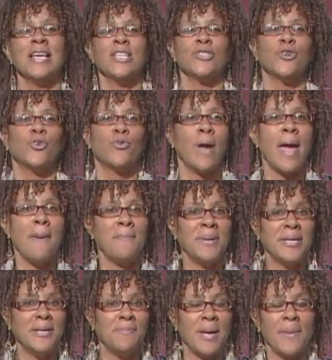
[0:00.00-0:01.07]
So grab
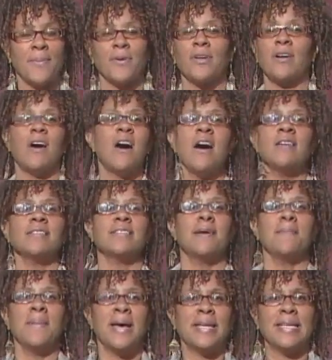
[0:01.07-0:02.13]
pen and paper, call
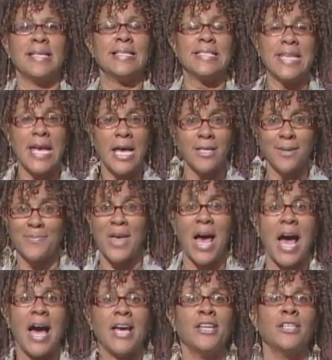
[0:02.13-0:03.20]
somebody and tell them the
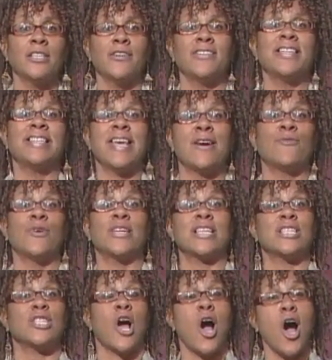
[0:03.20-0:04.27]
Higher Learning Network
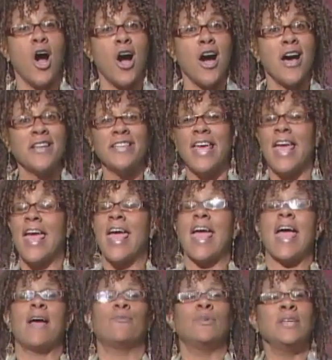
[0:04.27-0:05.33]
is on
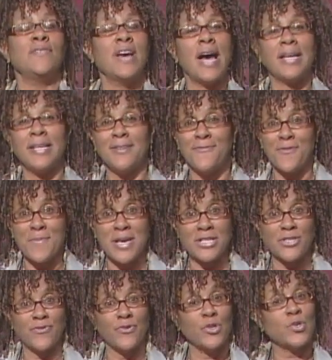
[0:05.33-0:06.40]
and we've got
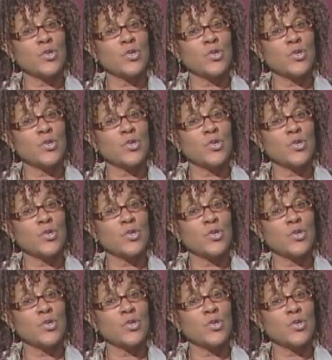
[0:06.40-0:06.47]
information for you.